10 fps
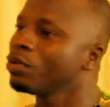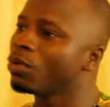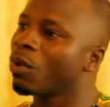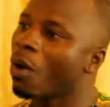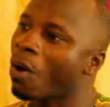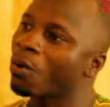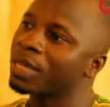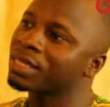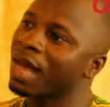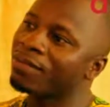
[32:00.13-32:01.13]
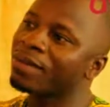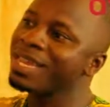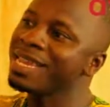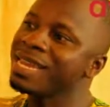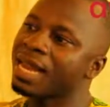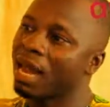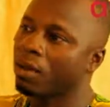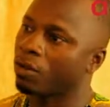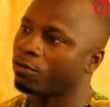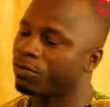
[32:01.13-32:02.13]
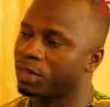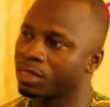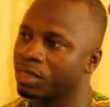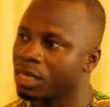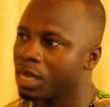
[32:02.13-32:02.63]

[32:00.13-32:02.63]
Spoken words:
you always have inner conflict.